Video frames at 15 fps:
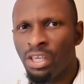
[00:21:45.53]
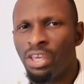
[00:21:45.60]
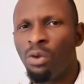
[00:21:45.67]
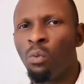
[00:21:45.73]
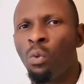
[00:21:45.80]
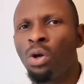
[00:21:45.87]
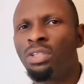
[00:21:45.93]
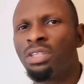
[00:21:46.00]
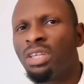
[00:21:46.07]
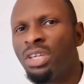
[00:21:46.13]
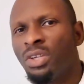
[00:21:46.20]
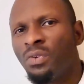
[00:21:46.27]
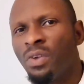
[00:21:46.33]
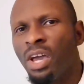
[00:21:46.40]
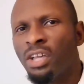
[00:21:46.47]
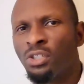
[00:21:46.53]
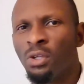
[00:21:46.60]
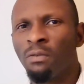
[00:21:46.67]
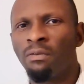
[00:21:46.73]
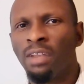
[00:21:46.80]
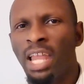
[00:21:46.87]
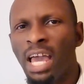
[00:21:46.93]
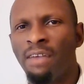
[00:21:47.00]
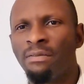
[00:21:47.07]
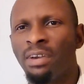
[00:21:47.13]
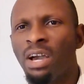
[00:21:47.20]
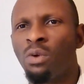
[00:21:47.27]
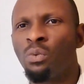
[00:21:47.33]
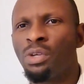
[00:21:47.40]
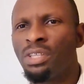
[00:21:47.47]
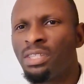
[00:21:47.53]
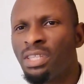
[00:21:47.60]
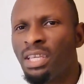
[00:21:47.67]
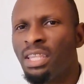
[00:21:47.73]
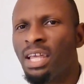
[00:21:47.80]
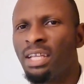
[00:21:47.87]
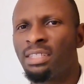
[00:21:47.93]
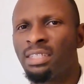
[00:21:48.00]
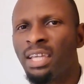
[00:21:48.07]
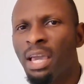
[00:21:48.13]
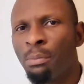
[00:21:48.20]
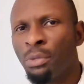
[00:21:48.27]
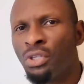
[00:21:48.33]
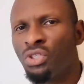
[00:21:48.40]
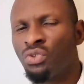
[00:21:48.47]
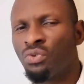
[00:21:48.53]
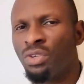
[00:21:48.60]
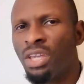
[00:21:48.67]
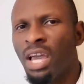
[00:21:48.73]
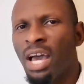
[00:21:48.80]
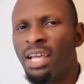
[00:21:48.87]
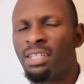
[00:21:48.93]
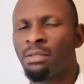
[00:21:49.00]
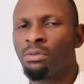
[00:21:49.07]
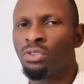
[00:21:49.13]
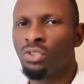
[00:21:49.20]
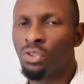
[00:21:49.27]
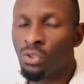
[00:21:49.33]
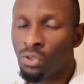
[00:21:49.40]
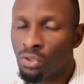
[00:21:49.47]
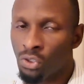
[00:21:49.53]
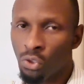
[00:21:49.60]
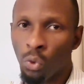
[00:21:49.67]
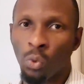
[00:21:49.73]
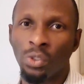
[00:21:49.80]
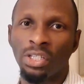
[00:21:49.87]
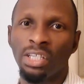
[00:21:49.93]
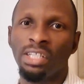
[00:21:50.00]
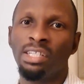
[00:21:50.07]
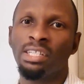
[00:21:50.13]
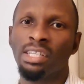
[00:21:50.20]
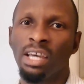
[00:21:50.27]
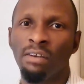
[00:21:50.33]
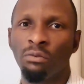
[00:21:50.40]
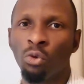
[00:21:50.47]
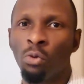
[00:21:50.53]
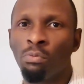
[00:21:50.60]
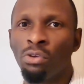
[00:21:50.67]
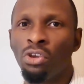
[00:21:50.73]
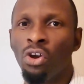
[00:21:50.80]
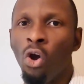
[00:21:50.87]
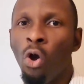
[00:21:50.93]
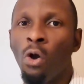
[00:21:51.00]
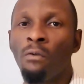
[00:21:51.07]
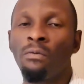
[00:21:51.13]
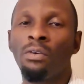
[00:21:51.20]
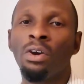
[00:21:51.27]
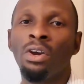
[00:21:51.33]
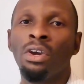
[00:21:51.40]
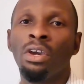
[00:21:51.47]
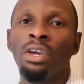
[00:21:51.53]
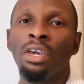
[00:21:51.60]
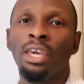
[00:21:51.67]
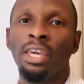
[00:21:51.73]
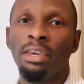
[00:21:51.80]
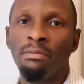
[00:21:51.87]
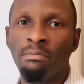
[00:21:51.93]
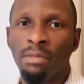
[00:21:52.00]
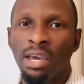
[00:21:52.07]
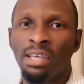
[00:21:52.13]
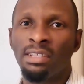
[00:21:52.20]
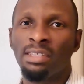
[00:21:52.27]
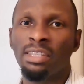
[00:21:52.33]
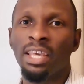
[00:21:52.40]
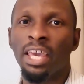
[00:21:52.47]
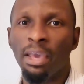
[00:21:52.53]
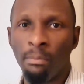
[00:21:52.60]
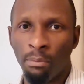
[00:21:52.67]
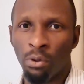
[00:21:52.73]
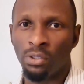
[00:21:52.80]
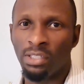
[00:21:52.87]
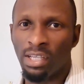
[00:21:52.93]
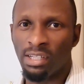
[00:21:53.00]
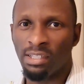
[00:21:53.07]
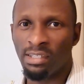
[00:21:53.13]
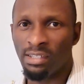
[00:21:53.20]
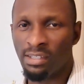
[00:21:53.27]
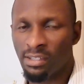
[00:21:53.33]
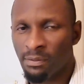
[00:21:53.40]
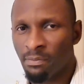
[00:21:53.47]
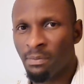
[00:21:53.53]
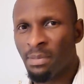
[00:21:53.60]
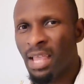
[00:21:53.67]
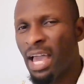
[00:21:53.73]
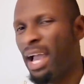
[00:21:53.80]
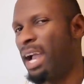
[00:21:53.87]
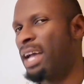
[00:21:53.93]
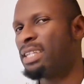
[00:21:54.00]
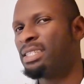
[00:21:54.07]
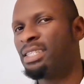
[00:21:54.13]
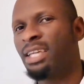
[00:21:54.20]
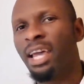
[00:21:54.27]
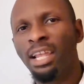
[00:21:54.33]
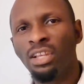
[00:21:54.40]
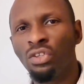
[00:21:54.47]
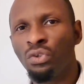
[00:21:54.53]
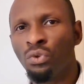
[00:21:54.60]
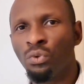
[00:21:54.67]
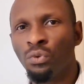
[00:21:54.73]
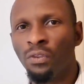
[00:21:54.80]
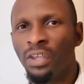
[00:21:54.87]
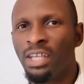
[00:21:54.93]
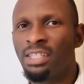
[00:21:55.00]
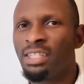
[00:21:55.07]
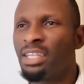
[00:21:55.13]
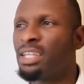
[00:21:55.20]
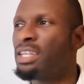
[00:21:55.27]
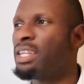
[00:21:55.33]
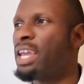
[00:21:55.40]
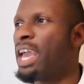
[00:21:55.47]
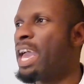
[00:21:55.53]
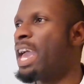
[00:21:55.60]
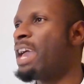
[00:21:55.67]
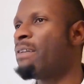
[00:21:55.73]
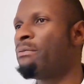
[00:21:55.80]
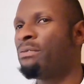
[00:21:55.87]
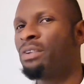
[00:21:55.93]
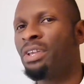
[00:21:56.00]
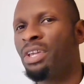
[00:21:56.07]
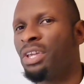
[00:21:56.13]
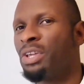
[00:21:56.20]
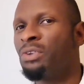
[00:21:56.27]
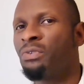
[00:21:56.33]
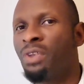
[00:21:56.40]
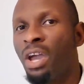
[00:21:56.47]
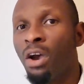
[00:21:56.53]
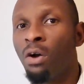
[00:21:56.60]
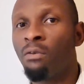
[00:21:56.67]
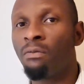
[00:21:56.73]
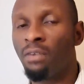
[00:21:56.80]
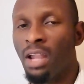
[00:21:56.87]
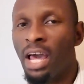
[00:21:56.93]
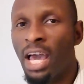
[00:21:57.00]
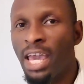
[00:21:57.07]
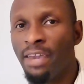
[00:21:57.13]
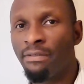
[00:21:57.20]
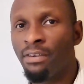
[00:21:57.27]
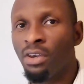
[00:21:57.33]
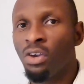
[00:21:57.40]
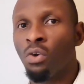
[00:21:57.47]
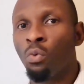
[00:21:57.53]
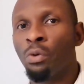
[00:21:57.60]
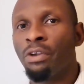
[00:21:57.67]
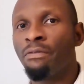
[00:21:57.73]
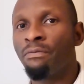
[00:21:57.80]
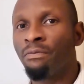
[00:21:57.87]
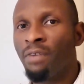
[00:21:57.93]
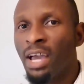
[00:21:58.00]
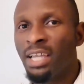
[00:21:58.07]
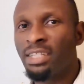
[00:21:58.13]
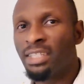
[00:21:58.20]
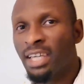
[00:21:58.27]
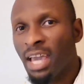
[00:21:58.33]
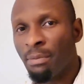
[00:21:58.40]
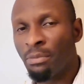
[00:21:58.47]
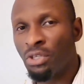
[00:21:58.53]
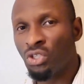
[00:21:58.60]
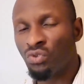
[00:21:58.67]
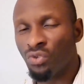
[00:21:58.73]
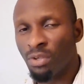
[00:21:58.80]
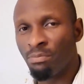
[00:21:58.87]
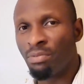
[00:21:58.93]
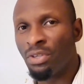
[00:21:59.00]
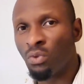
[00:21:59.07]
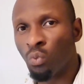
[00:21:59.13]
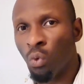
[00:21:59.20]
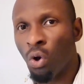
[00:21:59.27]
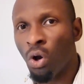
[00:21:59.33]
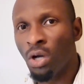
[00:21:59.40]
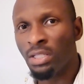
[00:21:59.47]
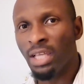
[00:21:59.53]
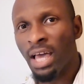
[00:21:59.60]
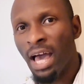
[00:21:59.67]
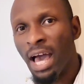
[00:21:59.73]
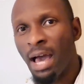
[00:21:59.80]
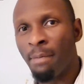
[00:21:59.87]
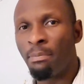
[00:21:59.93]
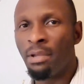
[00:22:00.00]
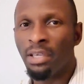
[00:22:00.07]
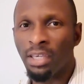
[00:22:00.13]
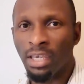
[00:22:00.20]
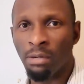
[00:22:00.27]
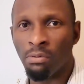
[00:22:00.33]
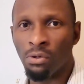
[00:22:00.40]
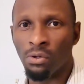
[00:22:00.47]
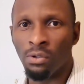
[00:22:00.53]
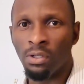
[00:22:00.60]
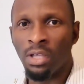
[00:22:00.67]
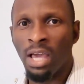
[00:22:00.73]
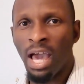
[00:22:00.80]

In what areas of life can we say that chemistry has shown itself to be of immense importance? I can tell you that in every area of life, we find chemistry being what? Applicable.